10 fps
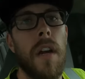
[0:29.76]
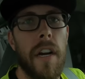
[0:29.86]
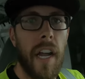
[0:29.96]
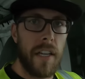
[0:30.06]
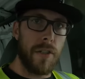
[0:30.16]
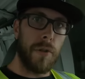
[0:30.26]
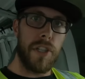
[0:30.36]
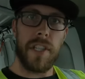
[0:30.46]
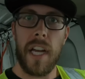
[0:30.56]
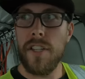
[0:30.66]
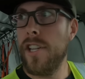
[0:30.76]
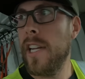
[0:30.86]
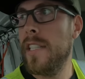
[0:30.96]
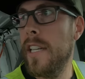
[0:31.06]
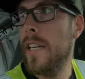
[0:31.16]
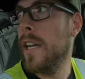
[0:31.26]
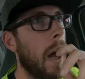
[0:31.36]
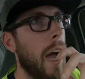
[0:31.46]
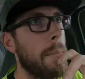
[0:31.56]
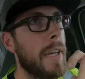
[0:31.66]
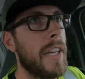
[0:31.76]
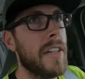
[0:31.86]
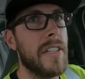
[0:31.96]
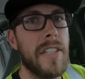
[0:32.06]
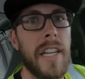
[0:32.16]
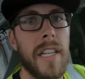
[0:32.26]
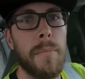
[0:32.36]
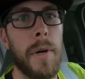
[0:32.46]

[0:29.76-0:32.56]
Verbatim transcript: All right guys, so we just got checked in. I'm here sitting in